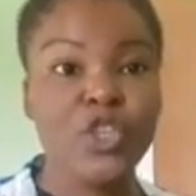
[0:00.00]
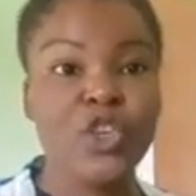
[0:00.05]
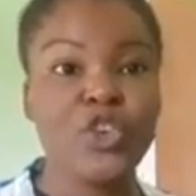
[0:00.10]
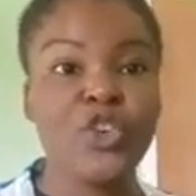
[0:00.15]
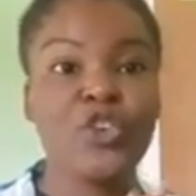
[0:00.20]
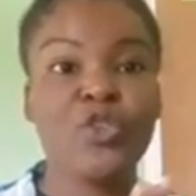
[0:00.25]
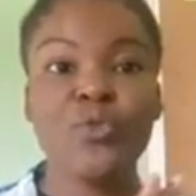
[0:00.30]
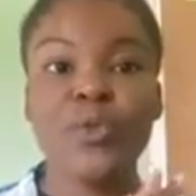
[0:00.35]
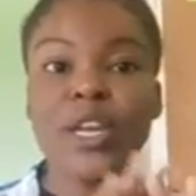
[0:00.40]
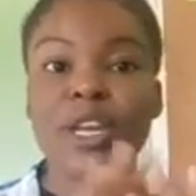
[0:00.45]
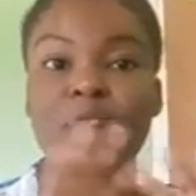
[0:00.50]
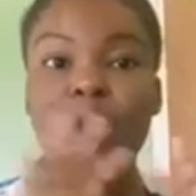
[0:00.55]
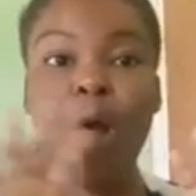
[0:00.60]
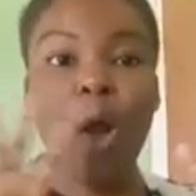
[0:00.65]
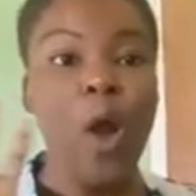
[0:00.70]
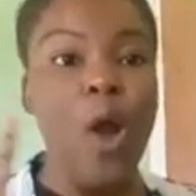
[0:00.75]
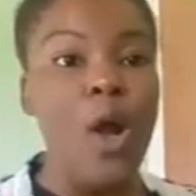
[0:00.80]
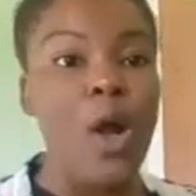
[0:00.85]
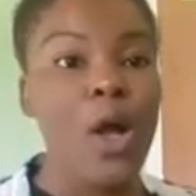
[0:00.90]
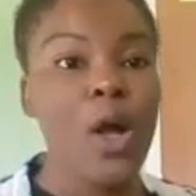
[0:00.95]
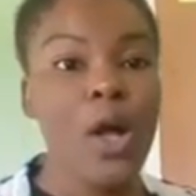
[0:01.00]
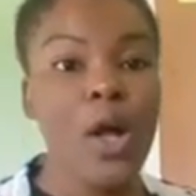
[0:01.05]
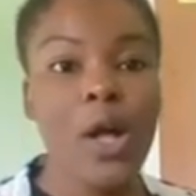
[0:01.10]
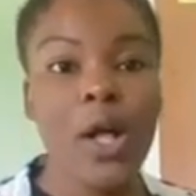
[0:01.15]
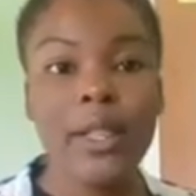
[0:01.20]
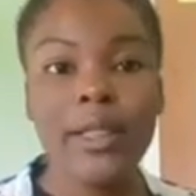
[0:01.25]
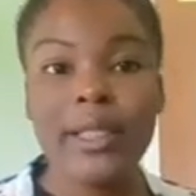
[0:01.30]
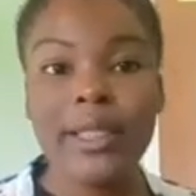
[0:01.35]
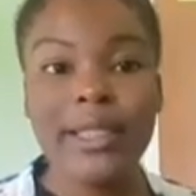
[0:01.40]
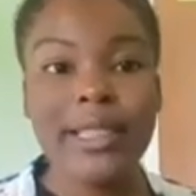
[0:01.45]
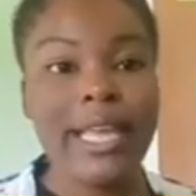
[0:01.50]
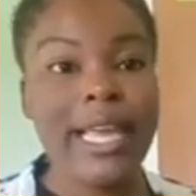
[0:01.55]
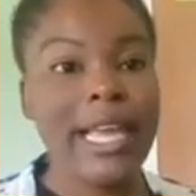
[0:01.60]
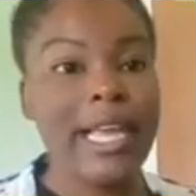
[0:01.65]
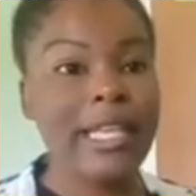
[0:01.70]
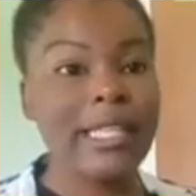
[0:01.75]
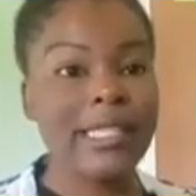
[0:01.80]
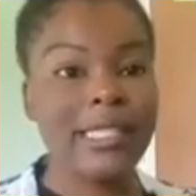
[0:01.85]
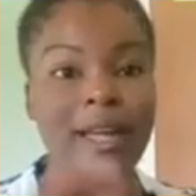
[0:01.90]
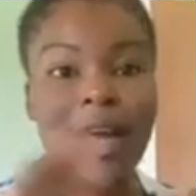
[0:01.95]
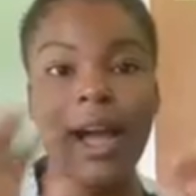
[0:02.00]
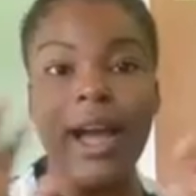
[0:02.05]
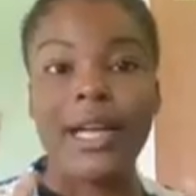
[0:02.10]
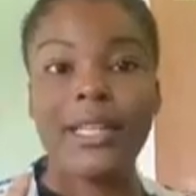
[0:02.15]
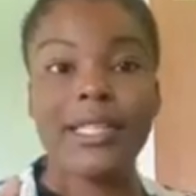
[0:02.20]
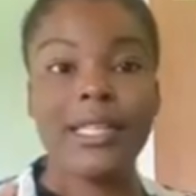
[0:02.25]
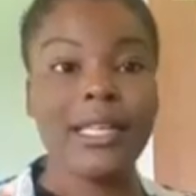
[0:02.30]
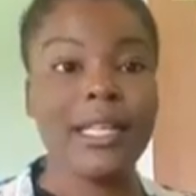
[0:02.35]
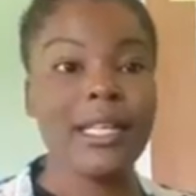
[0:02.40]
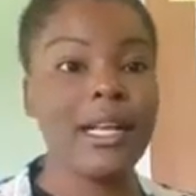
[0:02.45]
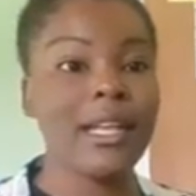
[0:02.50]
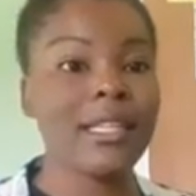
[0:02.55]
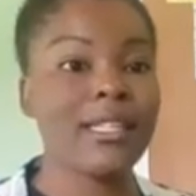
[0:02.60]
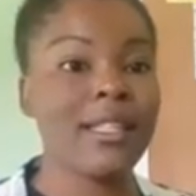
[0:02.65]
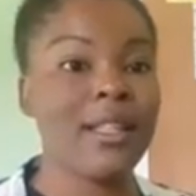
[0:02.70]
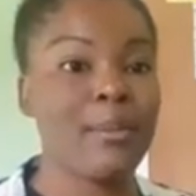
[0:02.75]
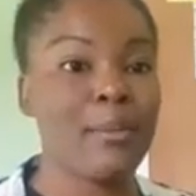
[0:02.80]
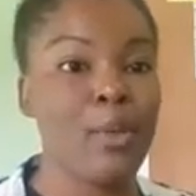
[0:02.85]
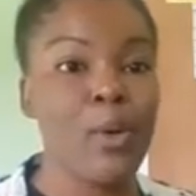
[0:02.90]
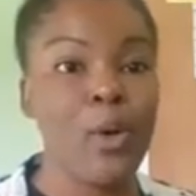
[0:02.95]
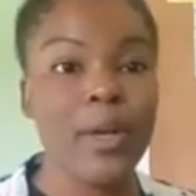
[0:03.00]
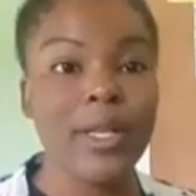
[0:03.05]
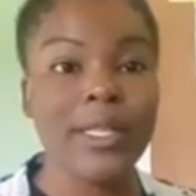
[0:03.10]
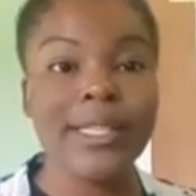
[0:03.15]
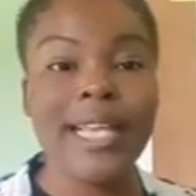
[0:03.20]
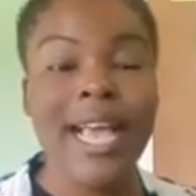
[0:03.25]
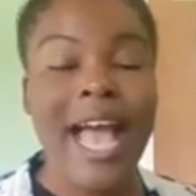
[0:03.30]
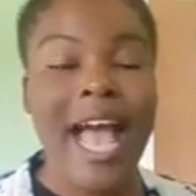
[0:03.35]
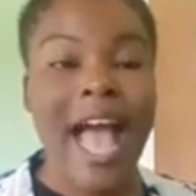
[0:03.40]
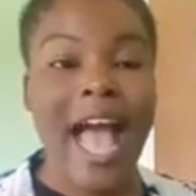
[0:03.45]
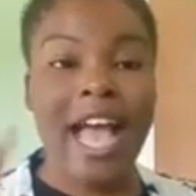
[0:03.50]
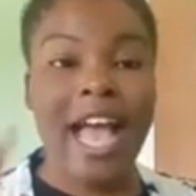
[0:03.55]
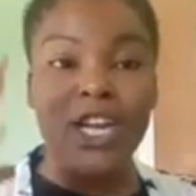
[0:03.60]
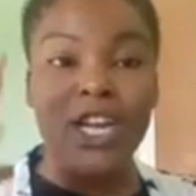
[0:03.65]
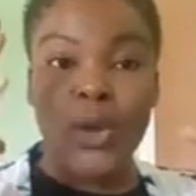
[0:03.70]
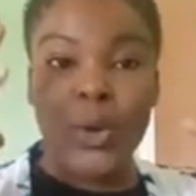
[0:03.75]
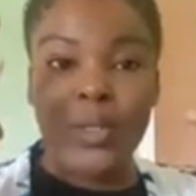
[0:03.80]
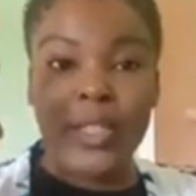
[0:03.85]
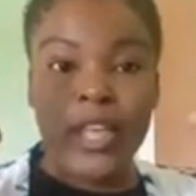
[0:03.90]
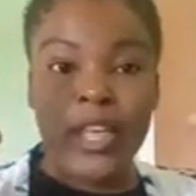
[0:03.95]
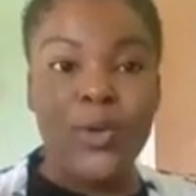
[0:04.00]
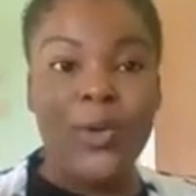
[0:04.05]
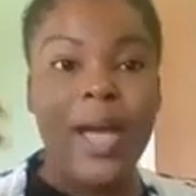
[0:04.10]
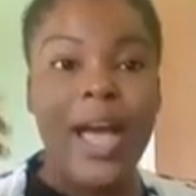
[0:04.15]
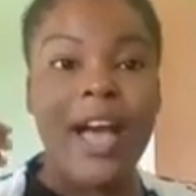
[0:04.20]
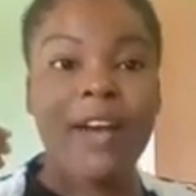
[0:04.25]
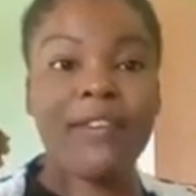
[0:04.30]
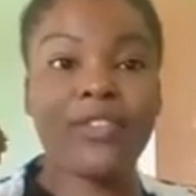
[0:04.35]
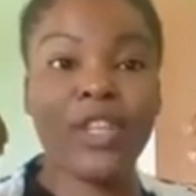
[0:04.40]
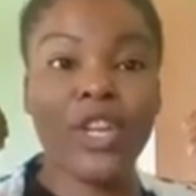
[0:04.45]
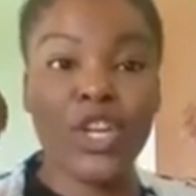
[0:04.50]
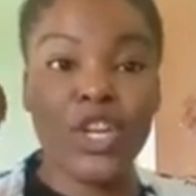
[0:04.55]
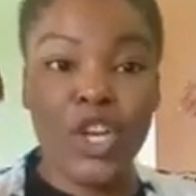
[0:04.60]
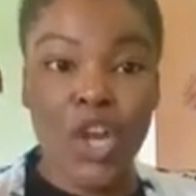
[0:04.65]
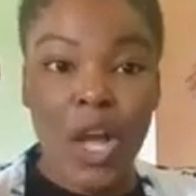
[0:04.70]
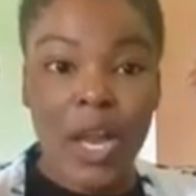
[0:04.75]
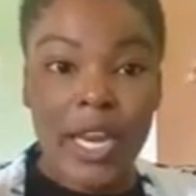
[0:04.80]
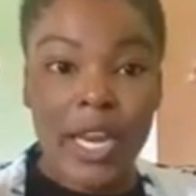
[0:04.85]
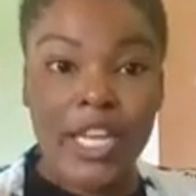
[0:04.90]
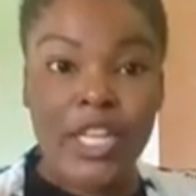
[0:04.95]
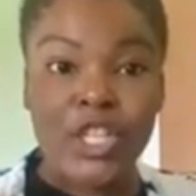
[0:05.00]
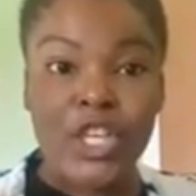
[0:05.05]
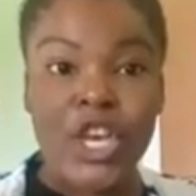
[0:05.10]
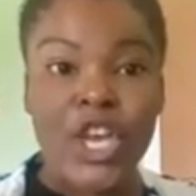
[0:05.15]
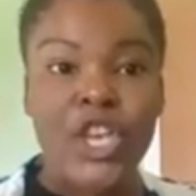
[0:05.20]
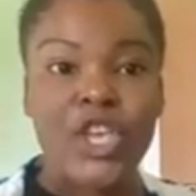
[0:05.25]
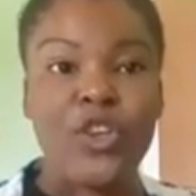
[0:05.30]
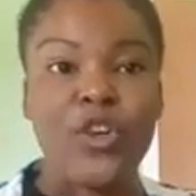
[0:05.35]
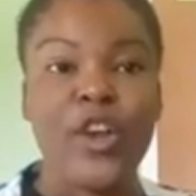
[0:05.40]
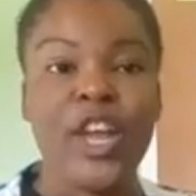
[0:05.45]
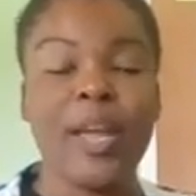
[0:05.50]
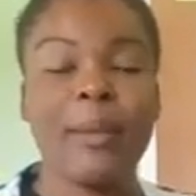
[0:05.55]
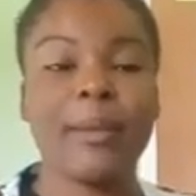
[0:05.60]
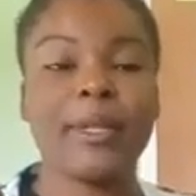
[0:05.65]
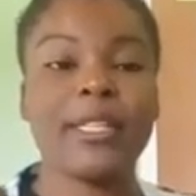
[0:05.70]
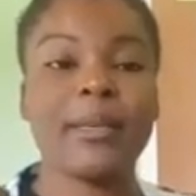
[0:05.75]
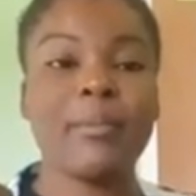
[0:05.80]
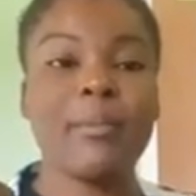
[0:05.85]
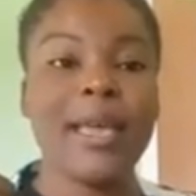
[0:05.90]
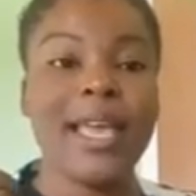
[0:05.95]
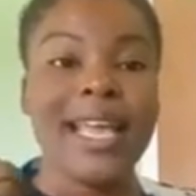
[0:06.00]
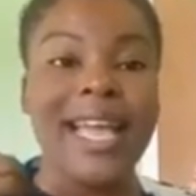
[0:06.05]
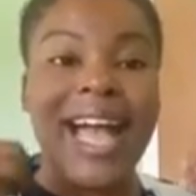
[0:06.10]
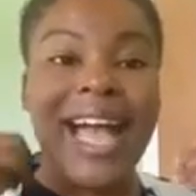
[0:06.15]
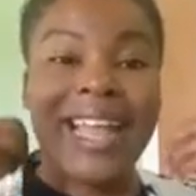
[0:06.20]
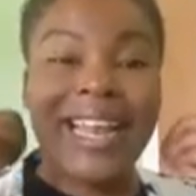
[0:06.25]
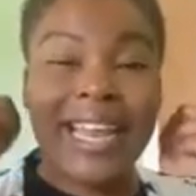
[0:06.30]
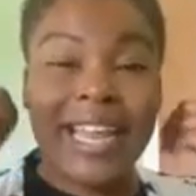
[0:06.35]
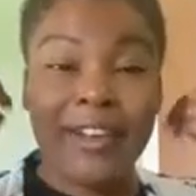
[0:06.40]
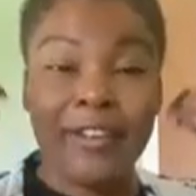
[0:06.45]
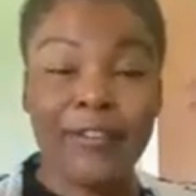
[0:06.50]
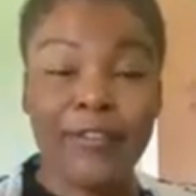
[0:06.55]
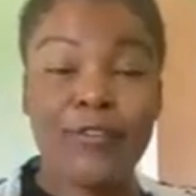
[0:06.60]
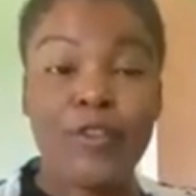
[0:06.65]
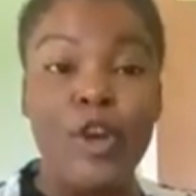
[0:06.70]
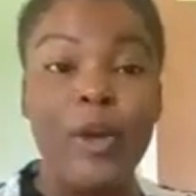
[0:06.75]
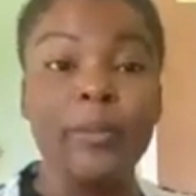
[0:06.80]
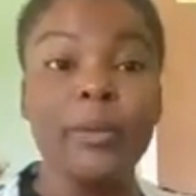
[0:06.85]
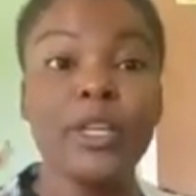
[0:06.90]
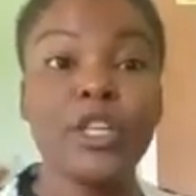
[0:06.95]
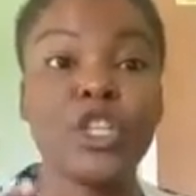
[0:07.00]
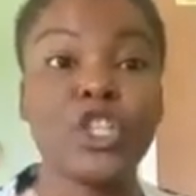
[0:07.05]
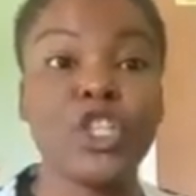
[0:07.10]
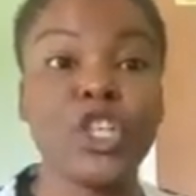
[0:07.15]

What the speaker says: So you read all the things, the articles, the books, and now that you have the knowledge, you're able to make an informed